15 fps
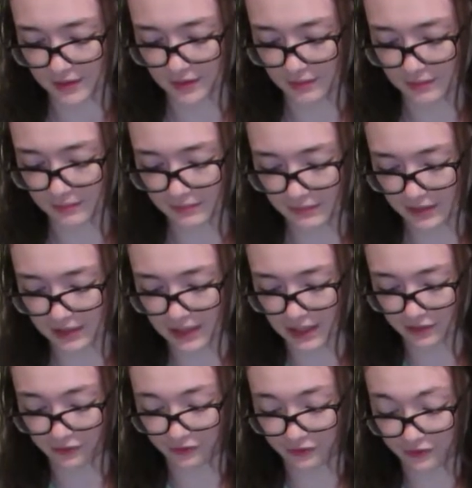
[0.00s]
I'm
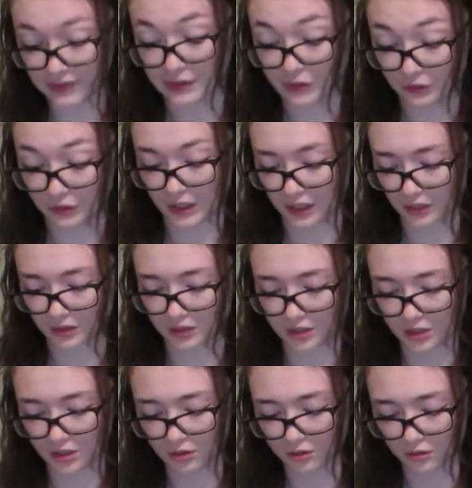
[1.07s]
now fingering the
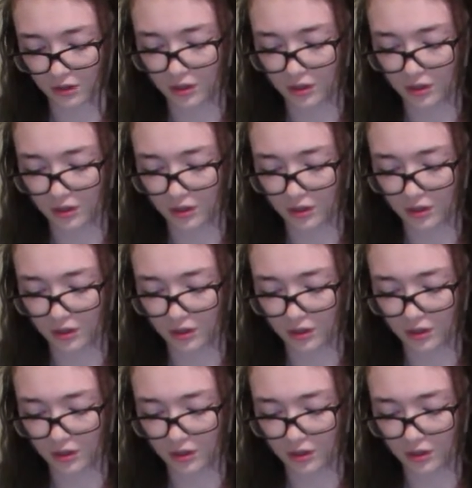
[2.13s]
dough.